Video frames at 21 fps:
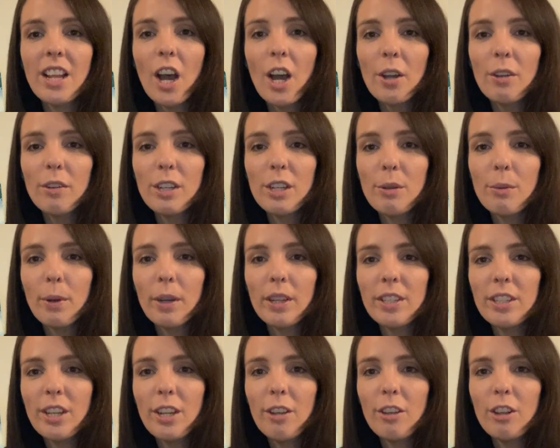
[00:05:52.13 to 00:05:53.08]
Only One
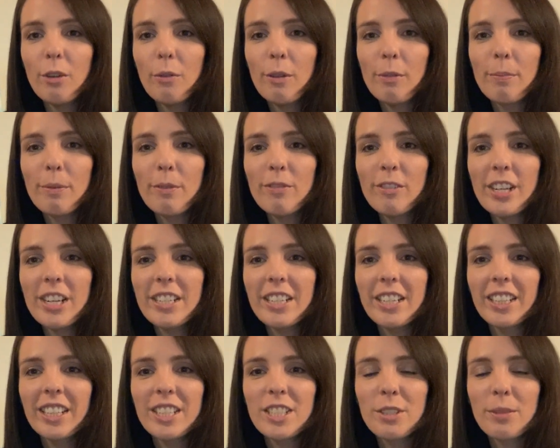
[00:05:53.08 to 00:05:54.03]
You that we've been
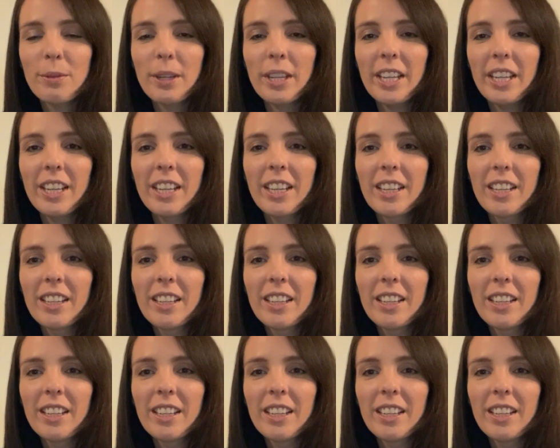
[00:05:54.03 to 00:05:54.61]
reading this week.